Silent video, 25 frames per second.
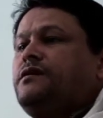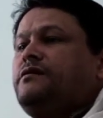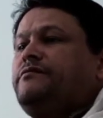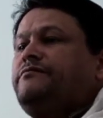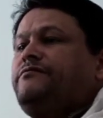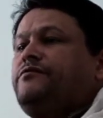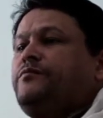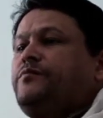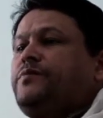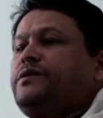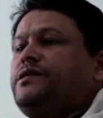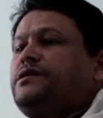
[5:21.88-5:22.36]

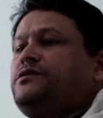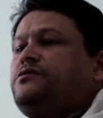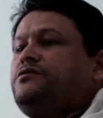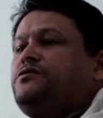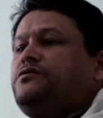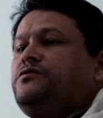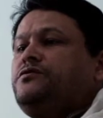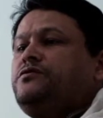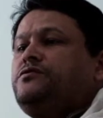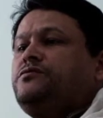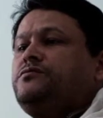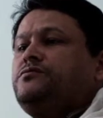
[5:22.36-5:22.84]
forbidden
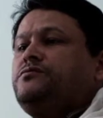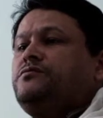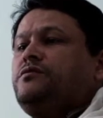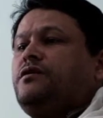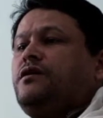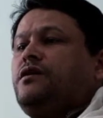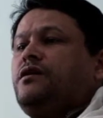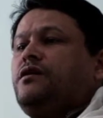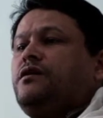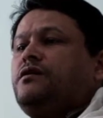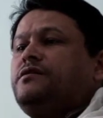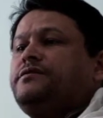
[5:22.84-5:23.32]
to
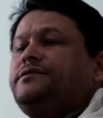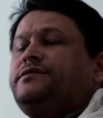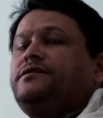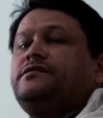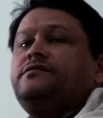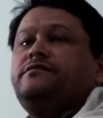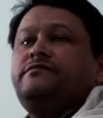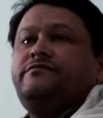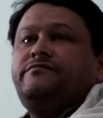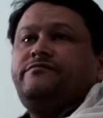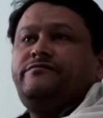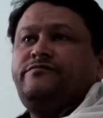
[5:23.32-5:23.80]
you are
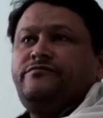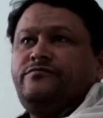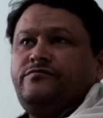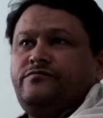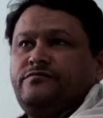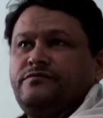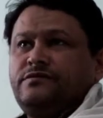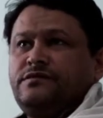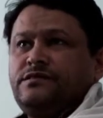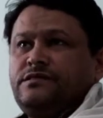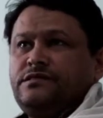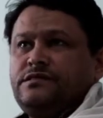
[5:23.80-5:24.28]
certain
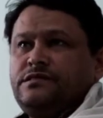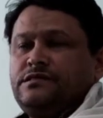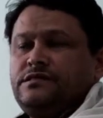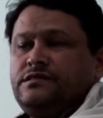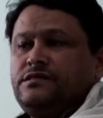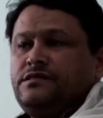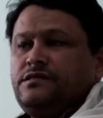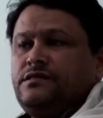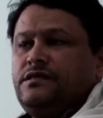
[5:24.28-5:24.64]
foods.